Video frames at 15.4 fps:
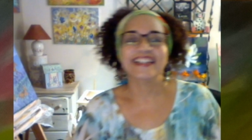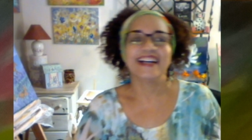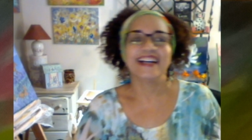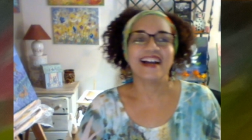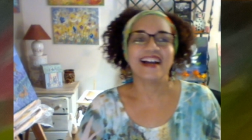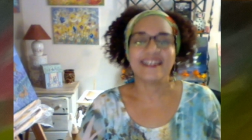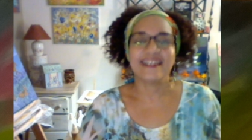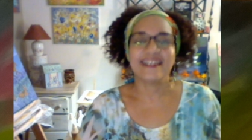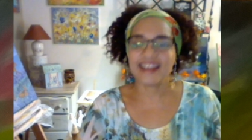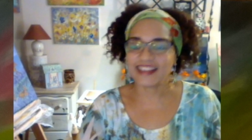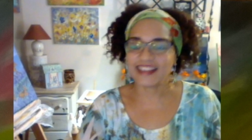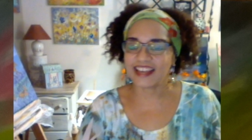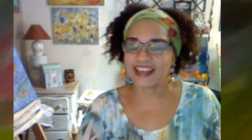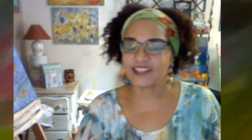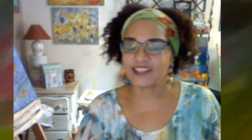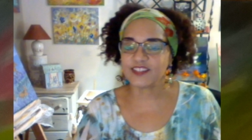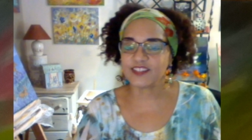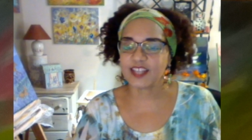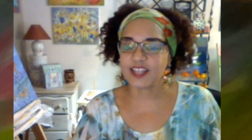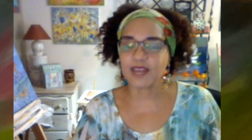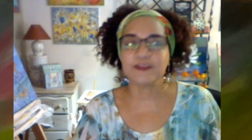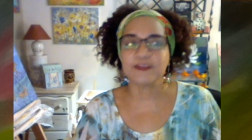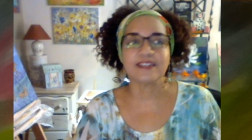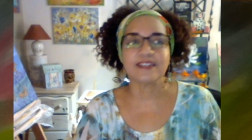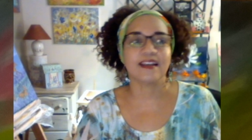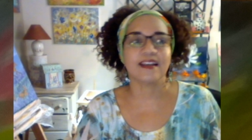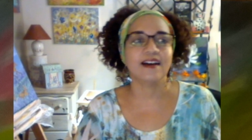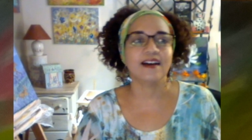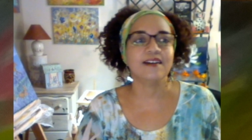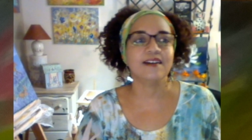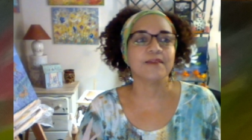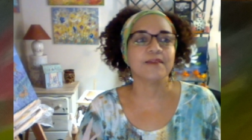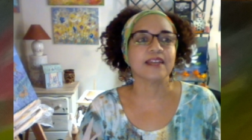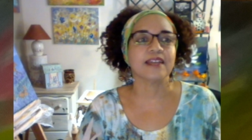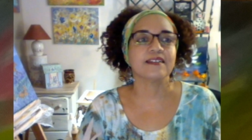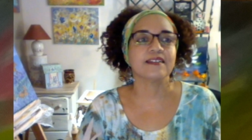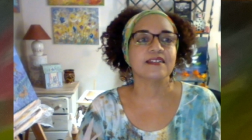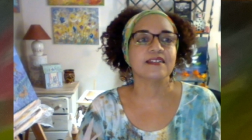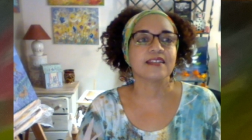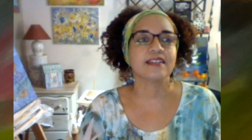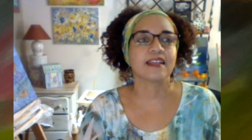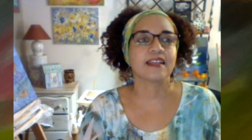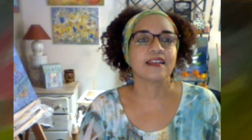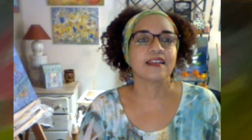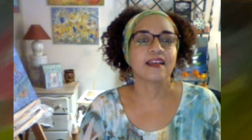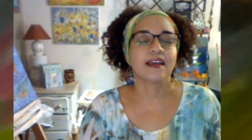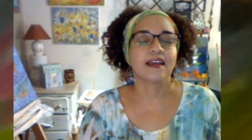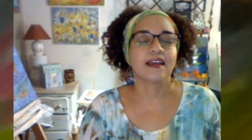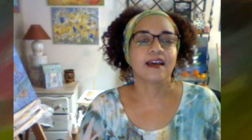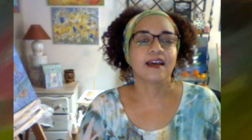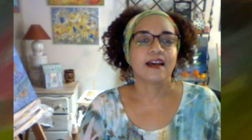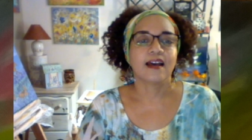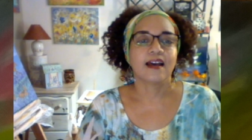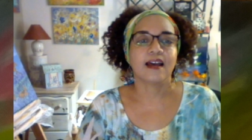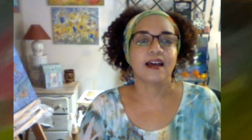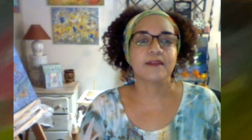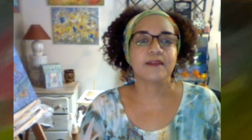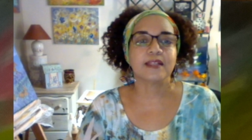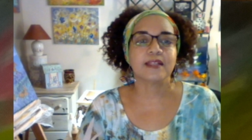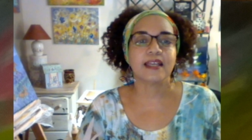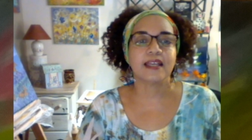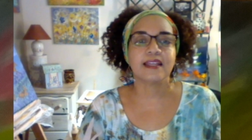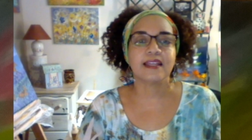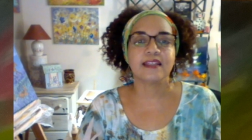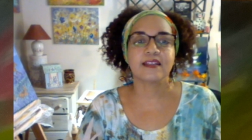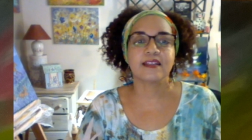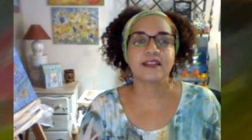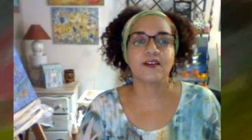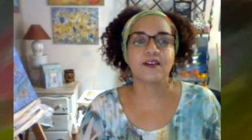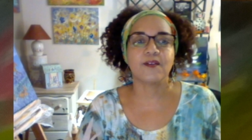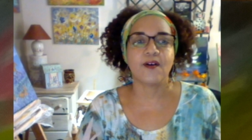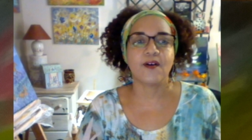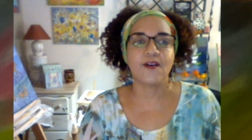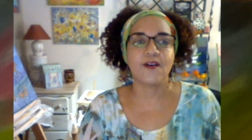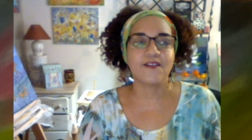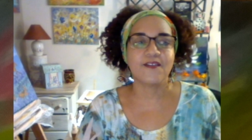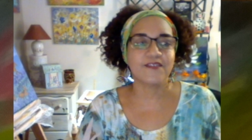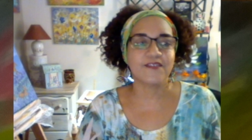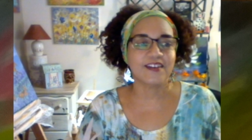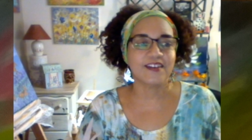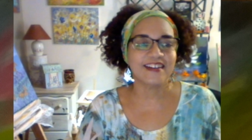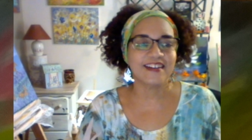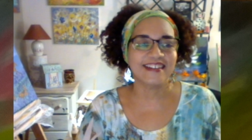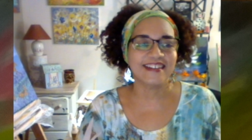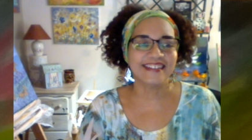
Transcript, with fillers: right, guys, what time is it? Oh, my goodness. I, I'm glad I didn't go over.